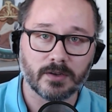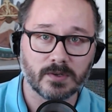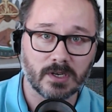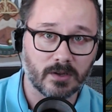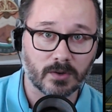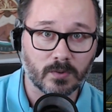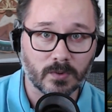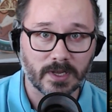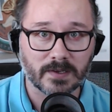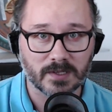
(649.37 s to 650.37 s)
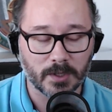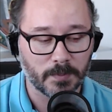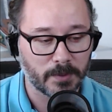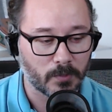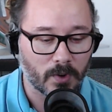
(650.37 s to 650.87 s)
using their cooldowns a little
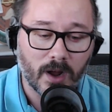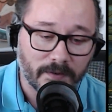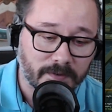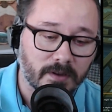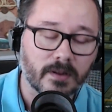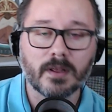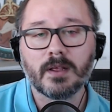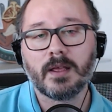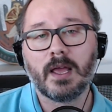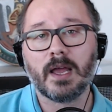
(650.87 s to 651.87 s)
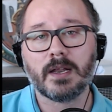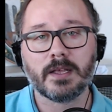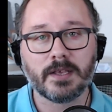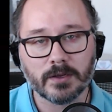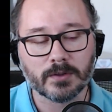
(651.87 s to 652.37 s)
bit more often, and
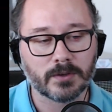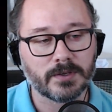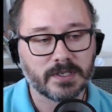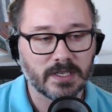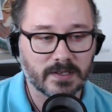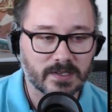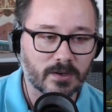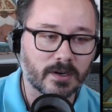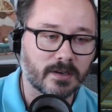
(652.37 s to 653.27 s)
healers need to start,